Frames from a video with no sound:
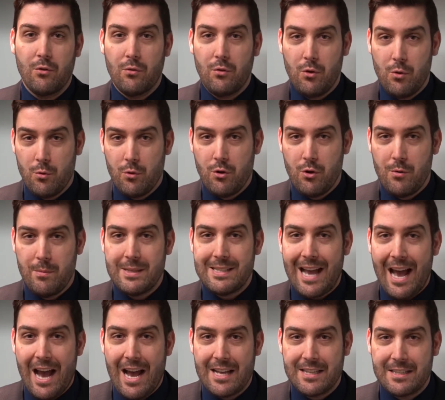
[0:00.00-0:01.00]
YouTube is
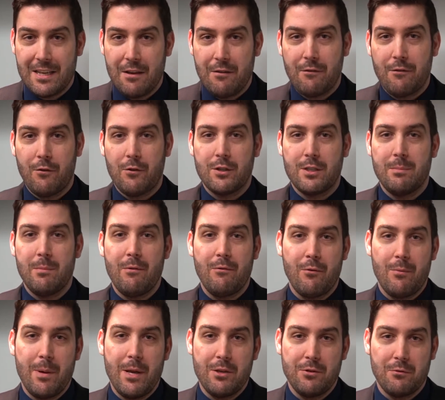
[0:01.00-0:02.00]
asking for some
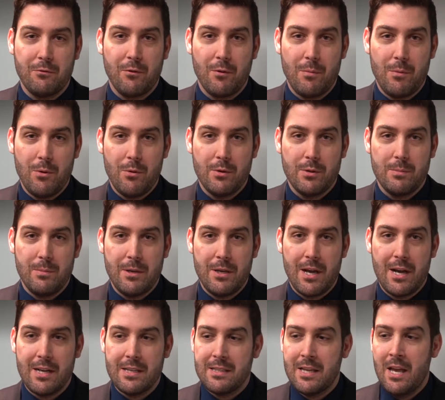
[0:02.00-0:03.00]
information from you is
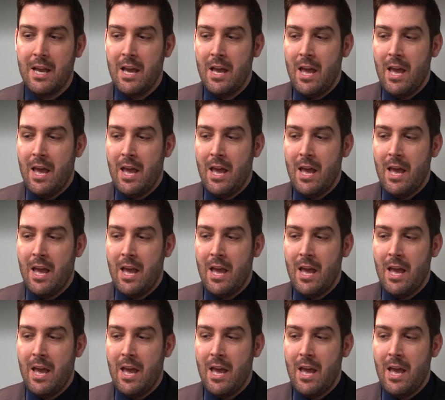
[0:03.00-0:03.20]
because